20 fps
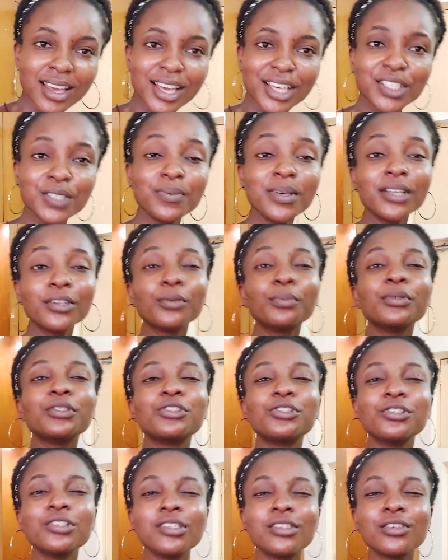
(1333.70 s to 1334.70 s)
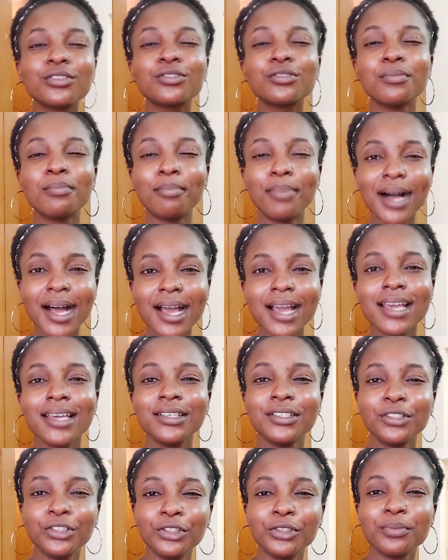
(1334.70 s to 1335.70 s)
To be an opportunity to buy
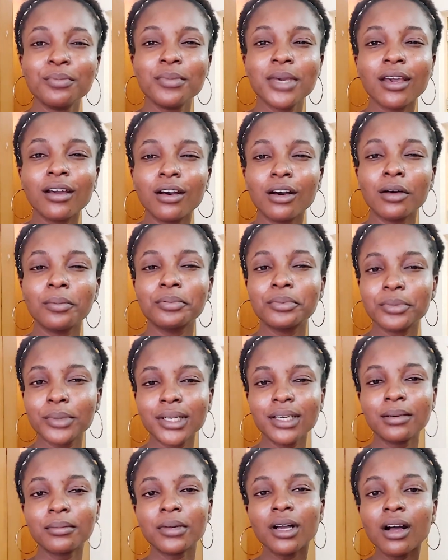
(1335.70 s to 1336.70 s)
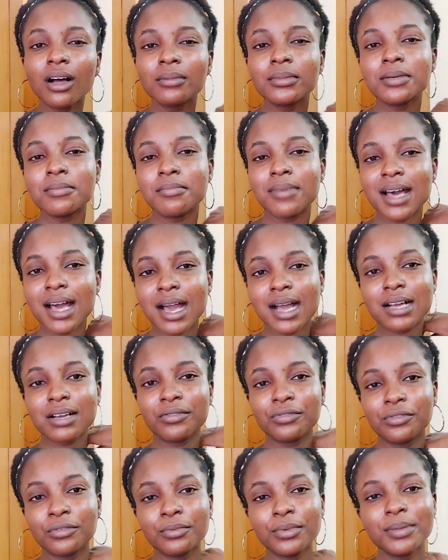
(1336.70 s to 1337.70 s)
new makeup when I'm coming back.
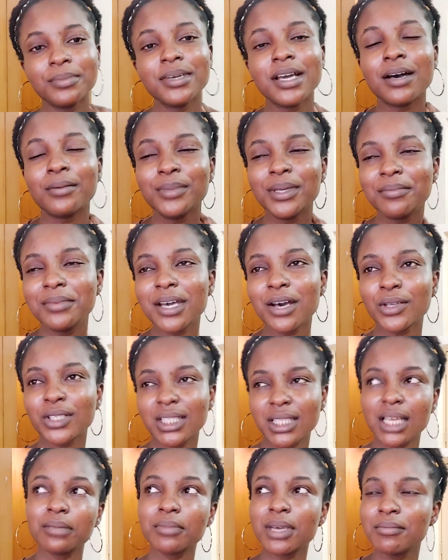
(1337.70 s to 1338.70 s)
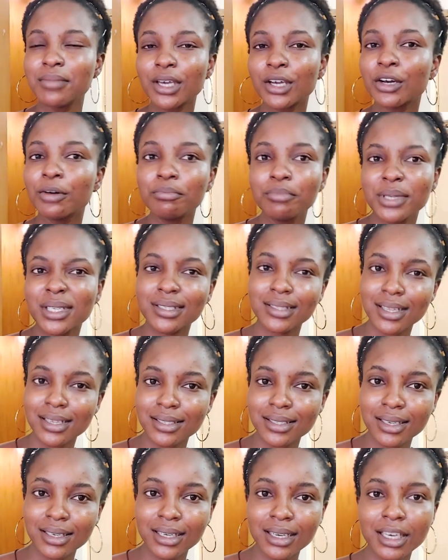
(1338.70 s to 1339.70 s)
Maybe I'll start my makeup
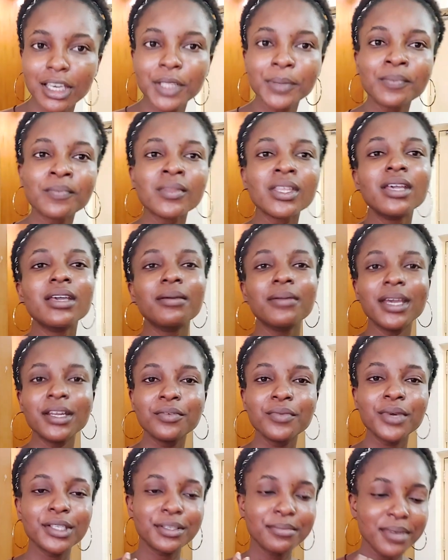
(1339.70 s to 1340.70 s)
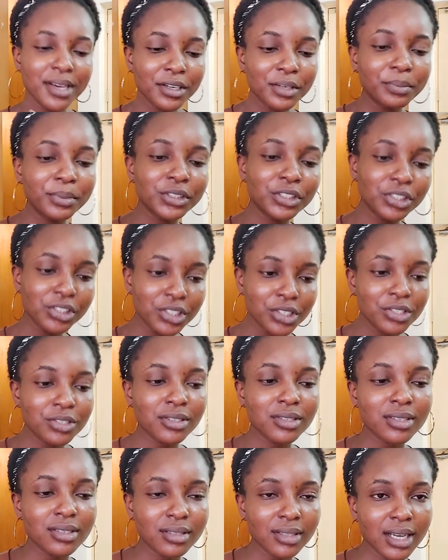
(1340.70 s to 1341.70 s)
business again. Anyway, to be an opportunity
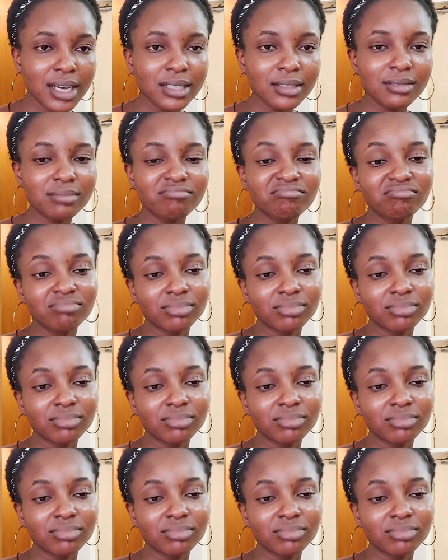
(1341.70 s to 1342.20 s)
to start.